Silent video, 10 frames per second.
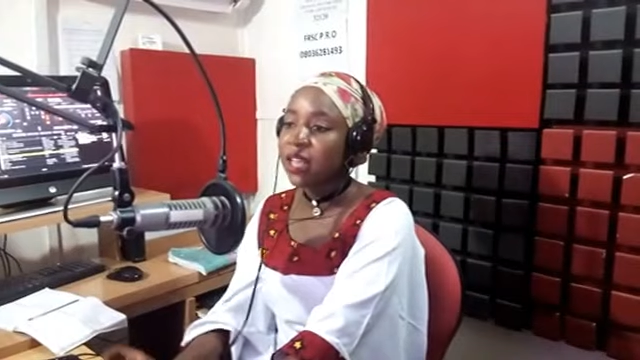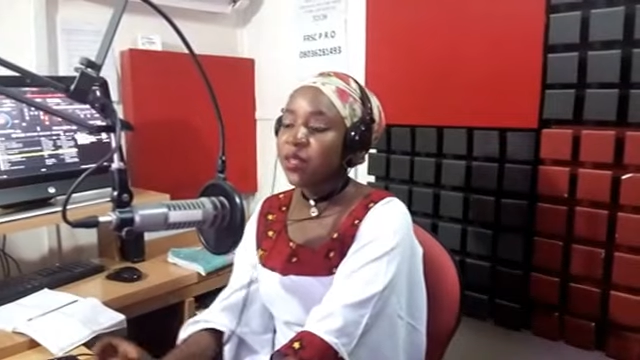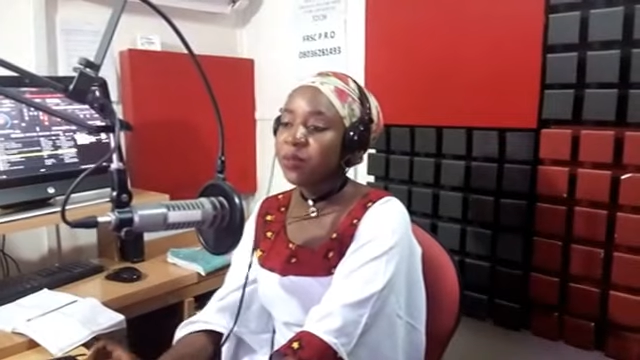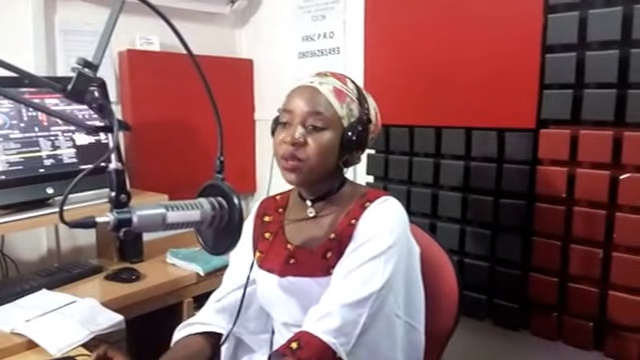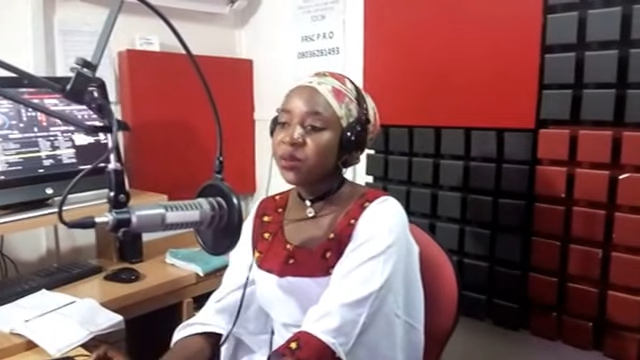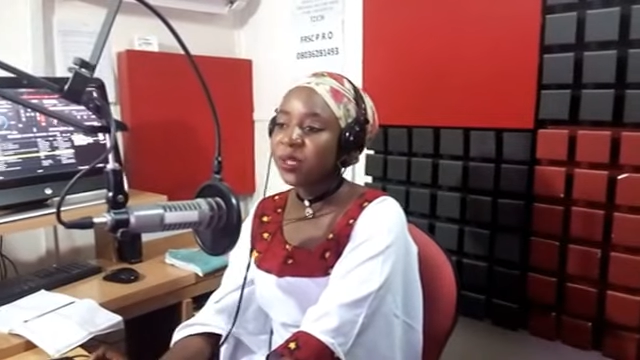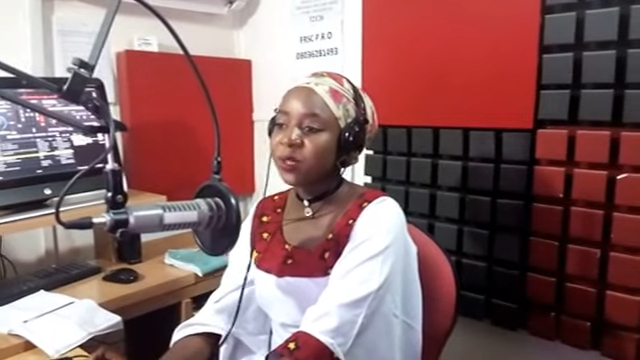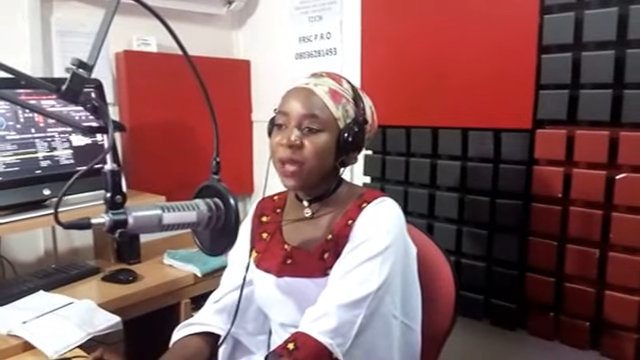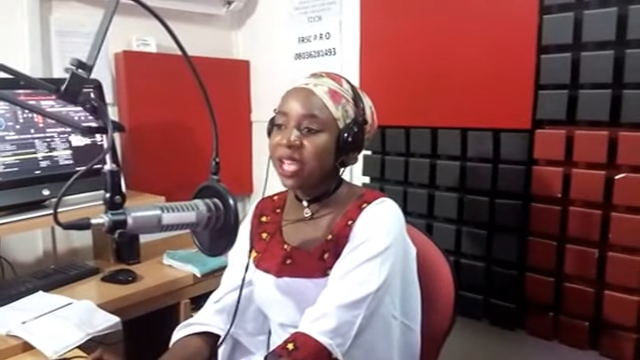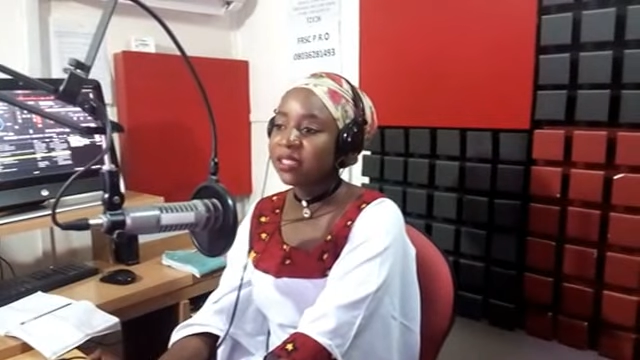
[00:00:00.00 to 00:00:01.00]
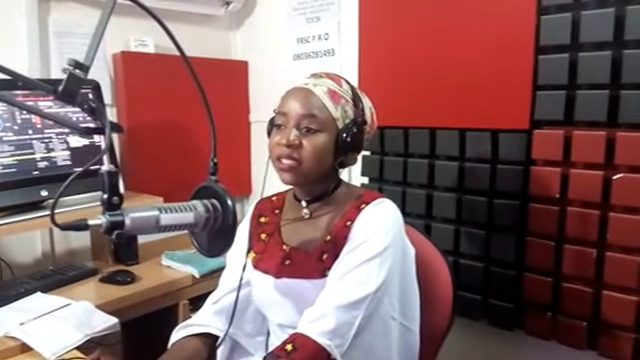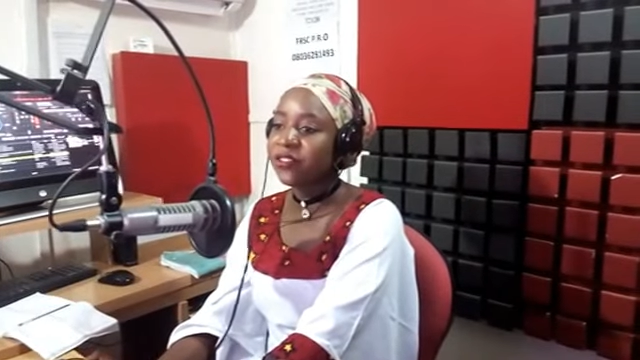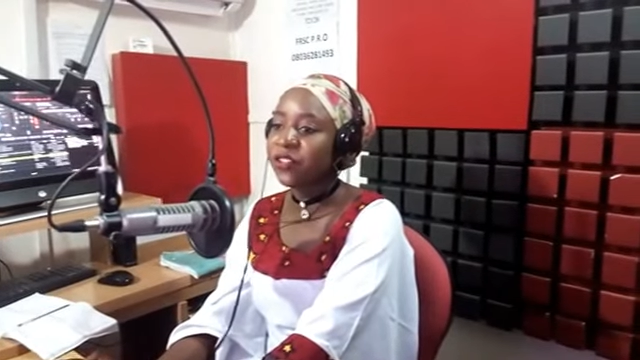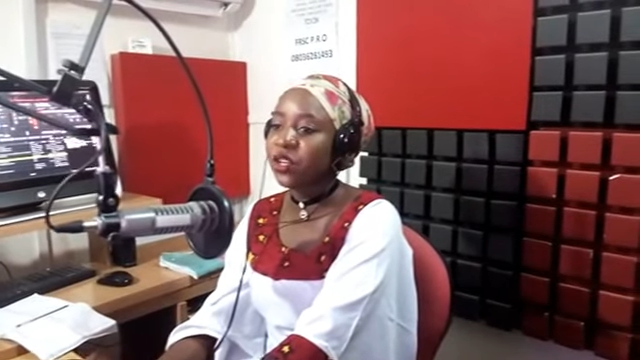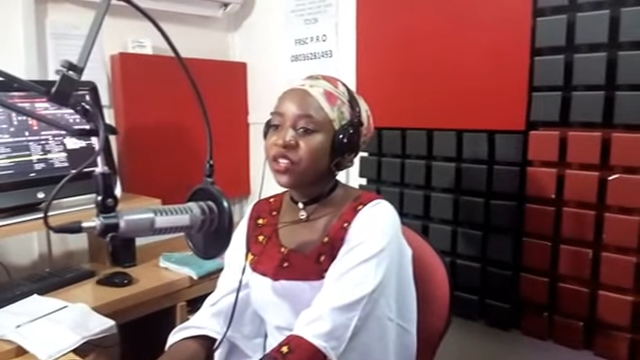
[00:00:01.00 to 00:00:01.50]
The bill was passed
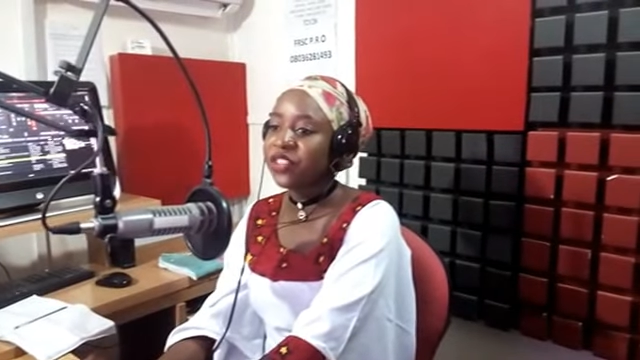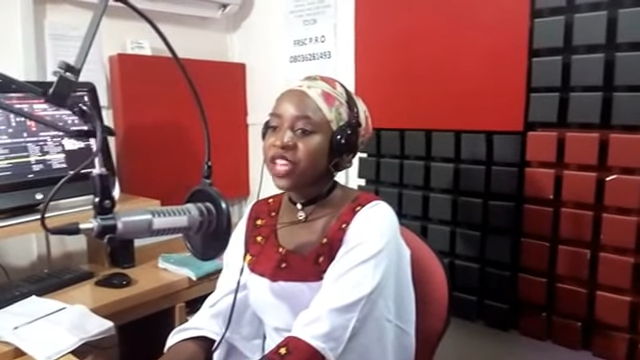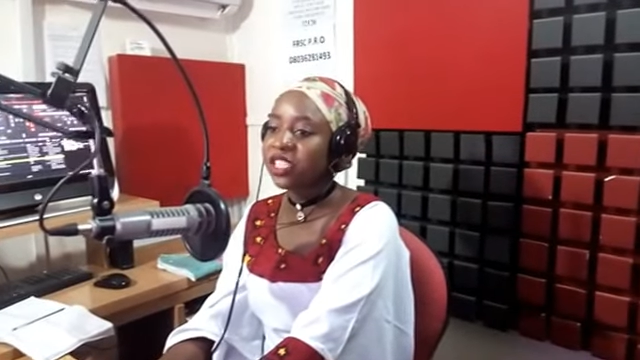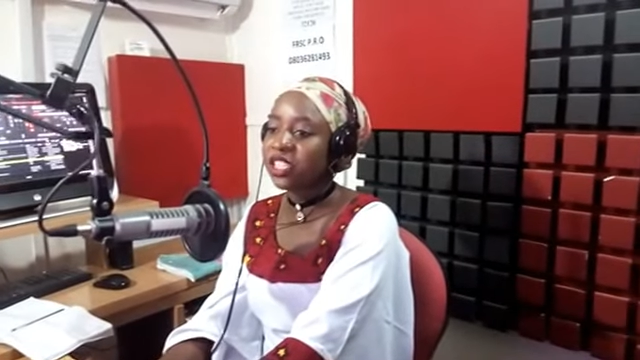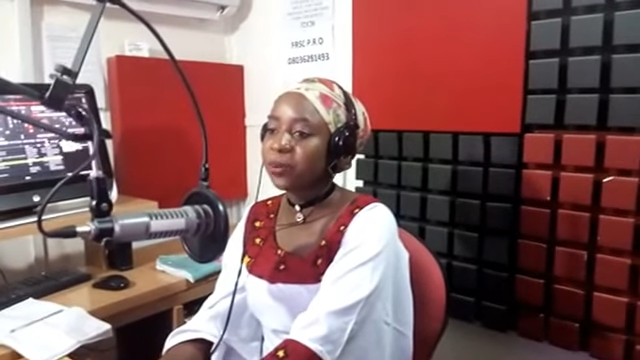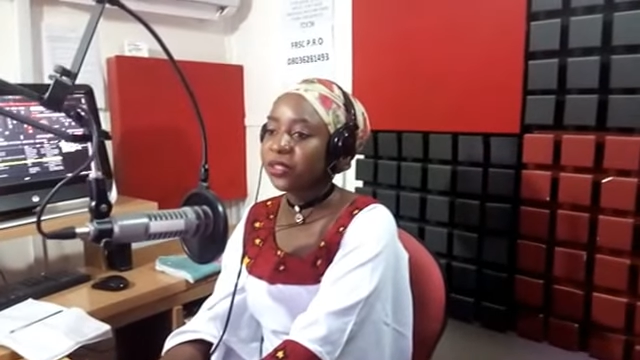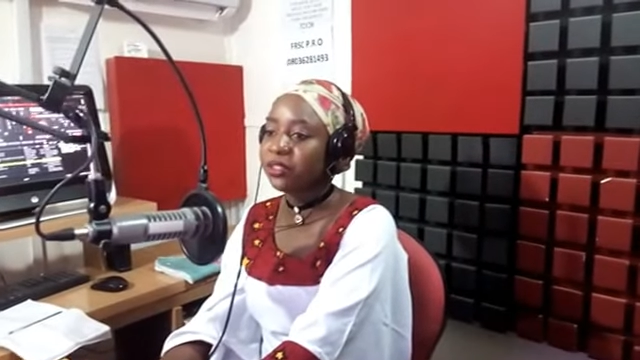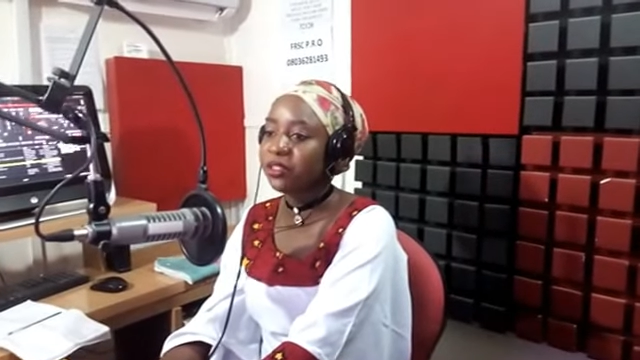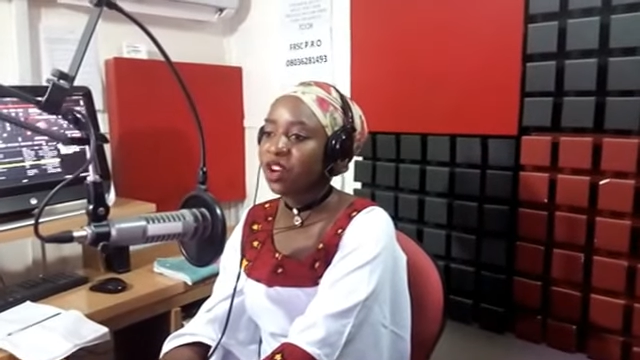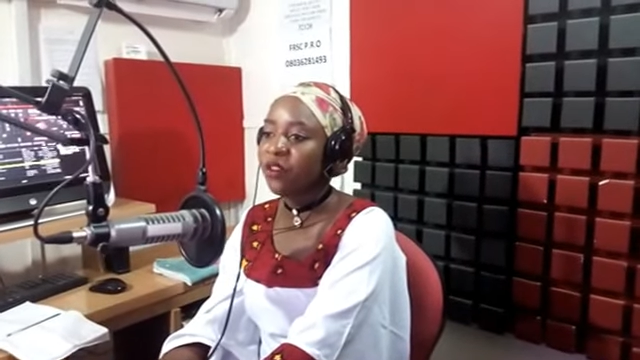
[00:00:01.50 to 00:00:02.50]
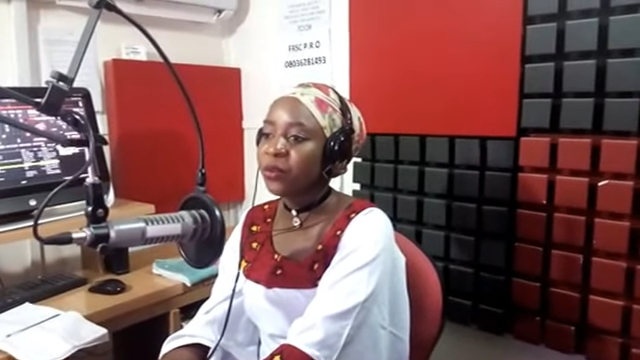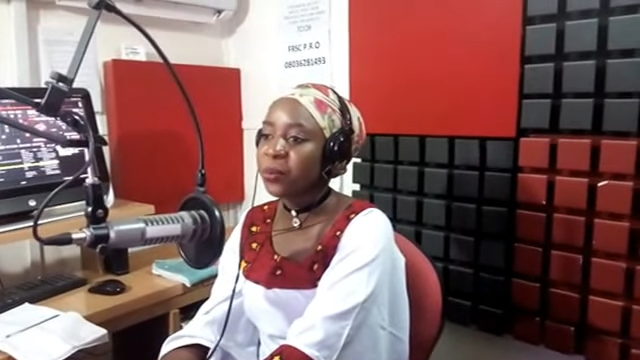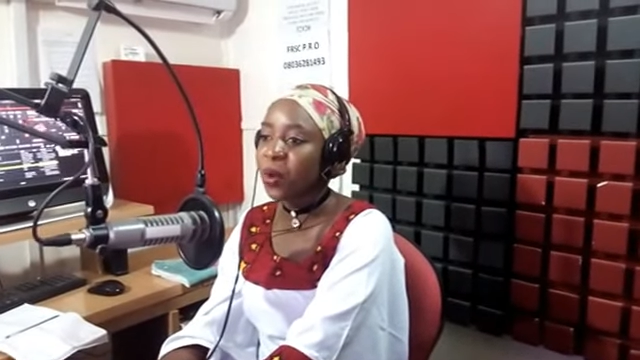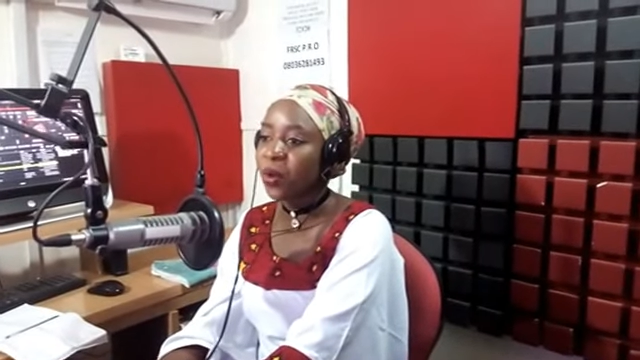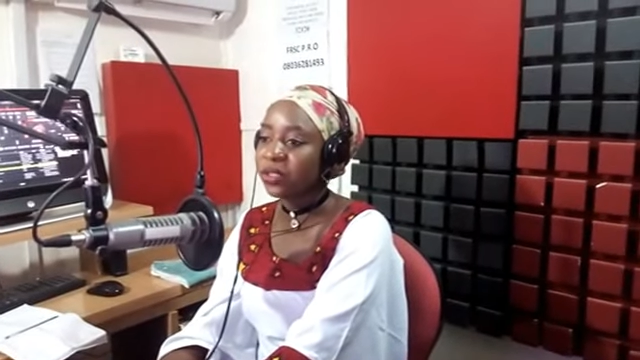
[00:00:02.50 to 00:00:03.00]
following the adoption of a
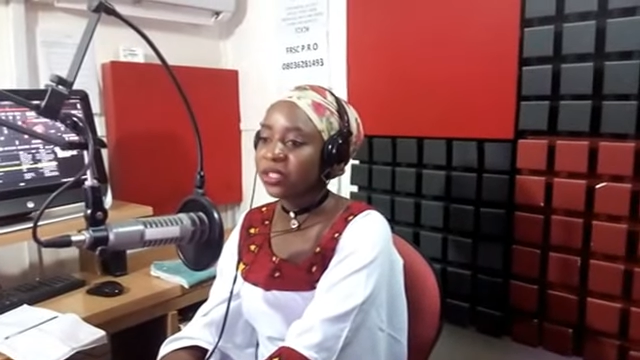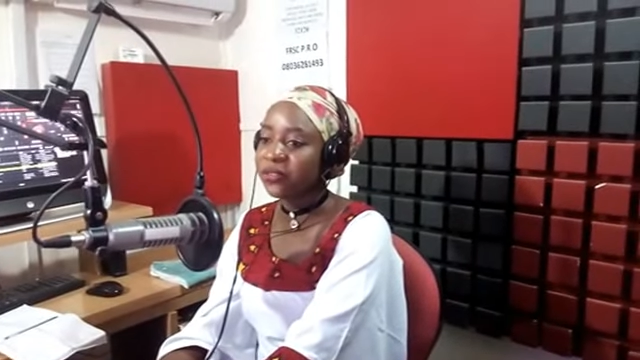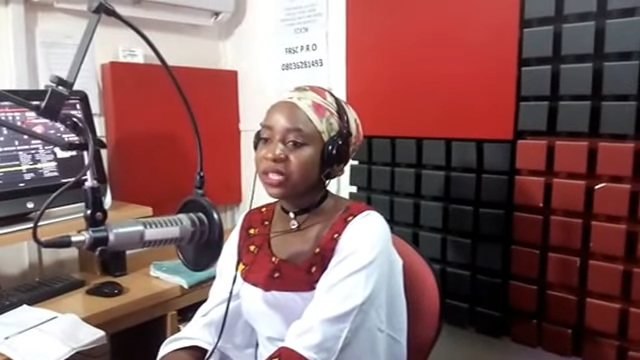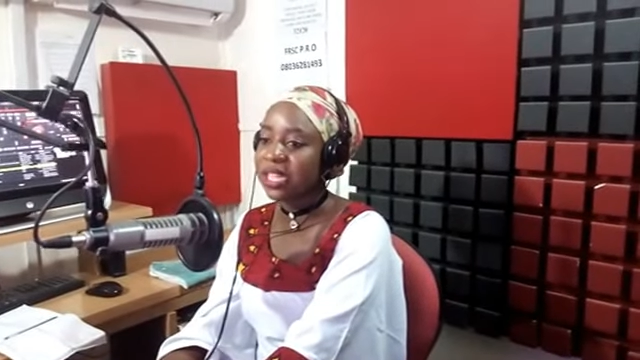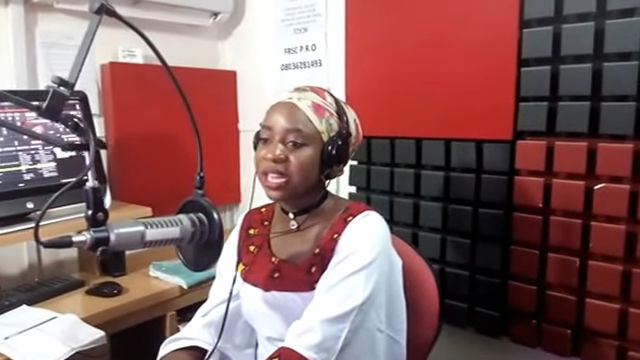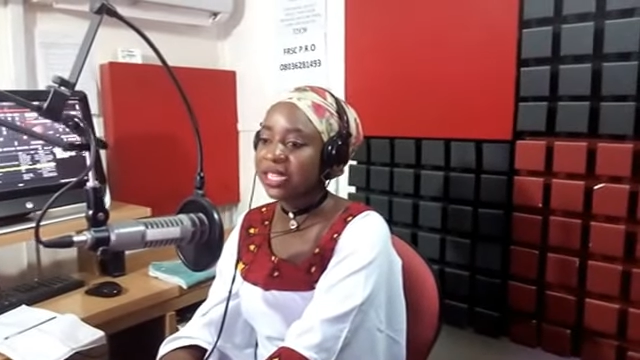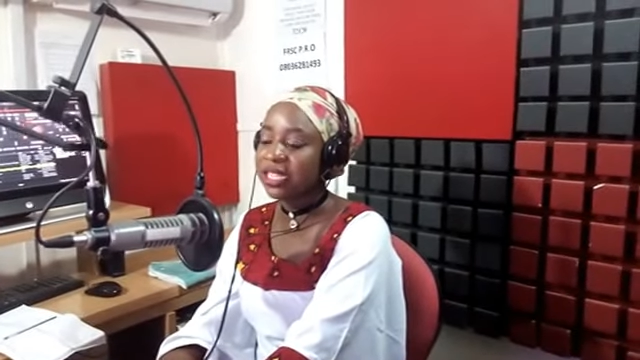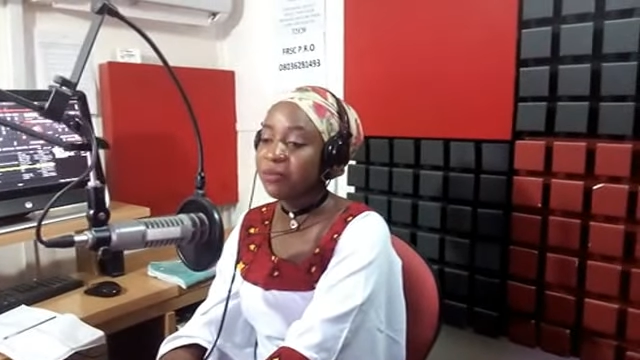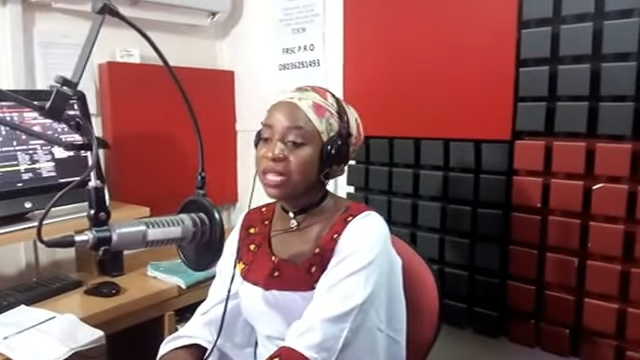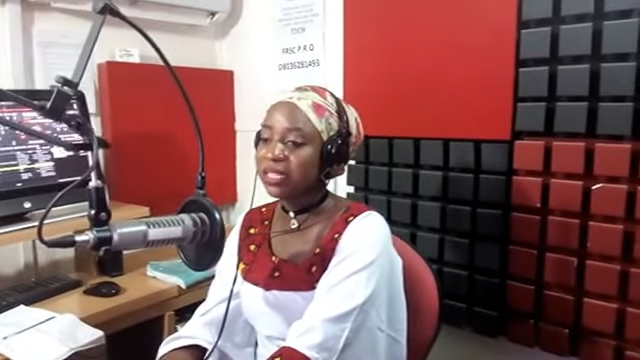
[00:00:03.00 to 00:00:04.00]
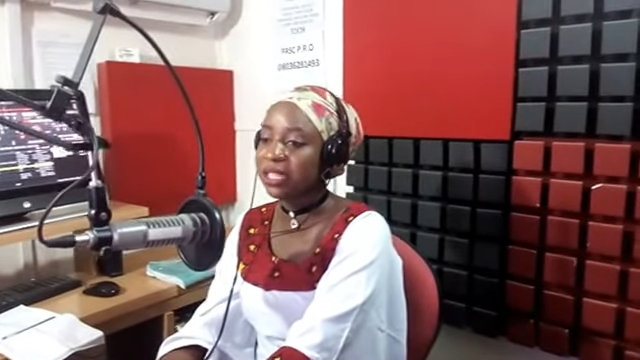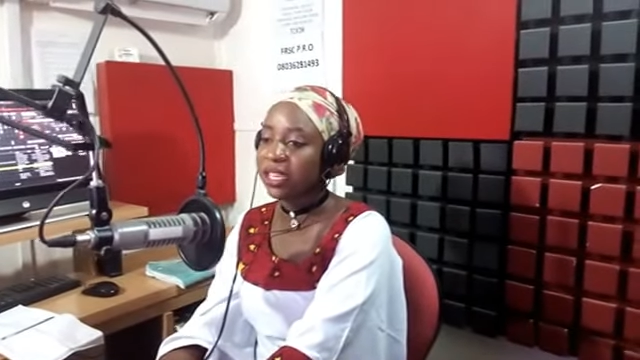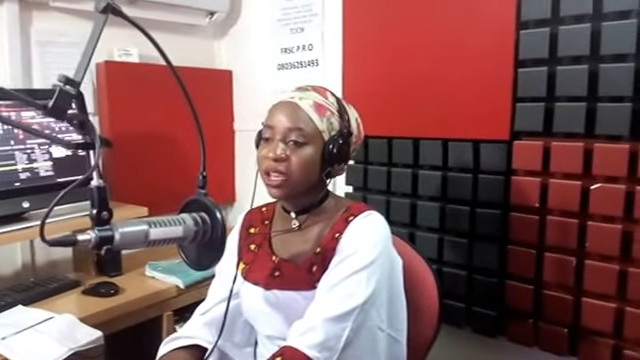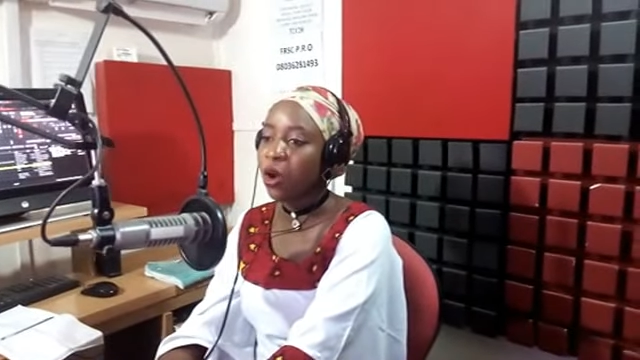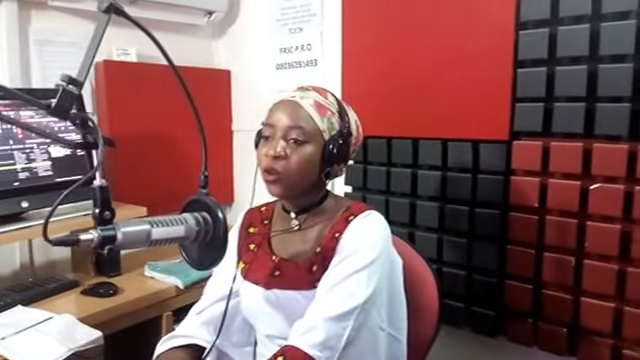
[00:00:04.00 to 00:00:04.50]
report of the Senate Committee